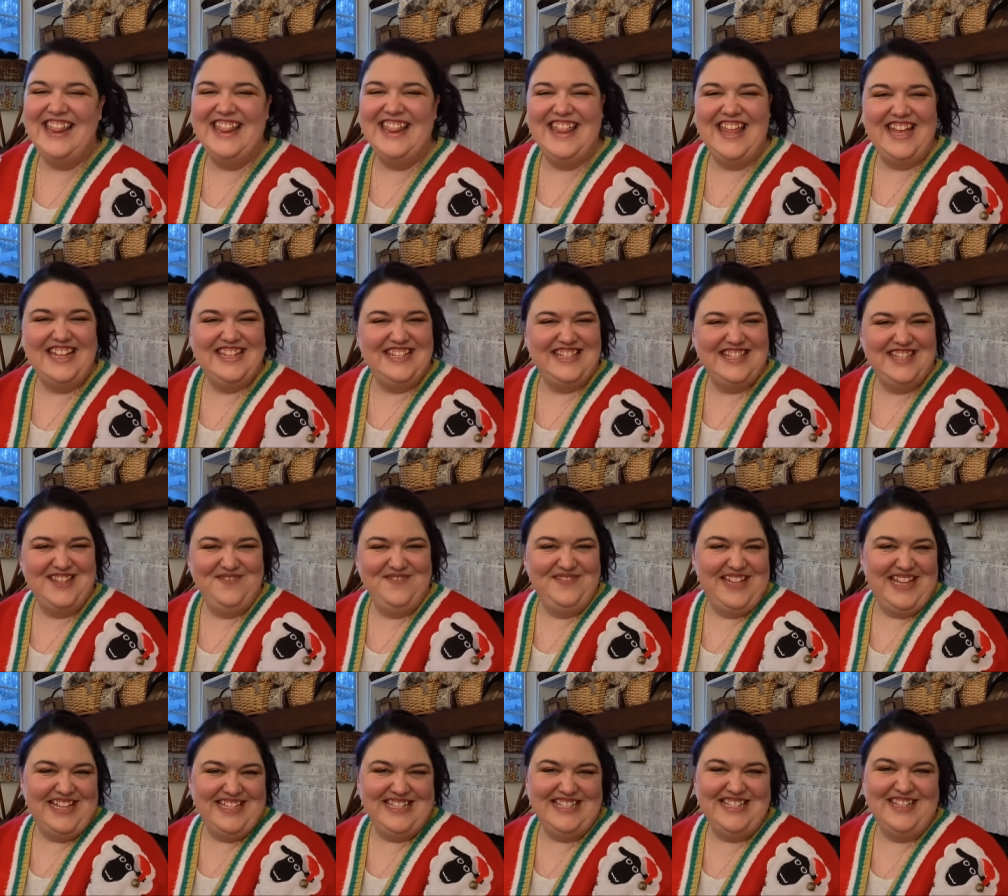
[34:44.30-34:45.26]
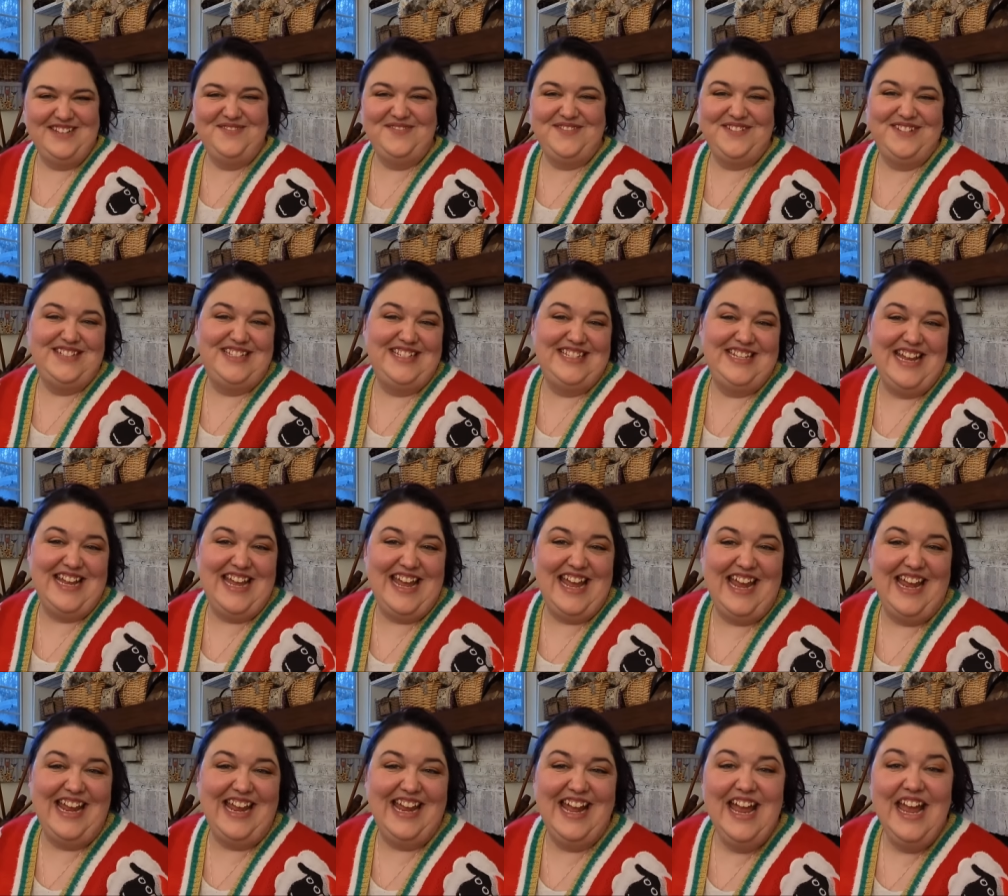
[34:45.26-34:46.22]
that's the blessing for
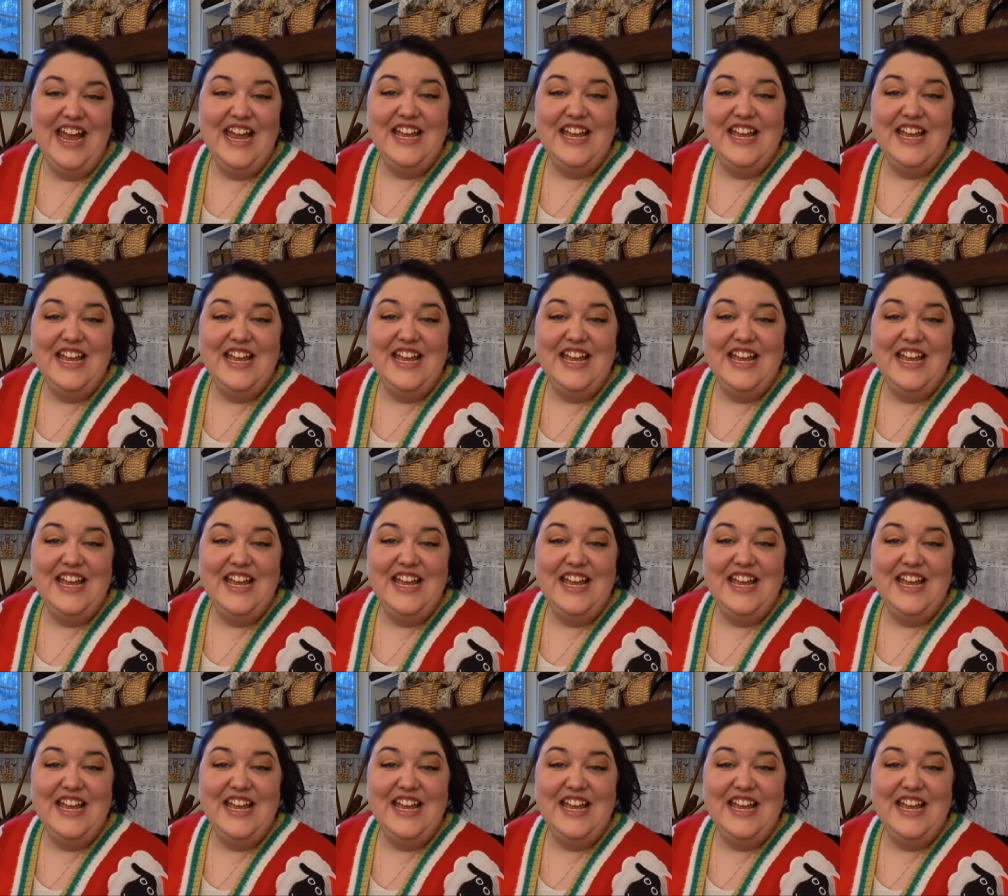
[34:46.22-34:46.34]
today.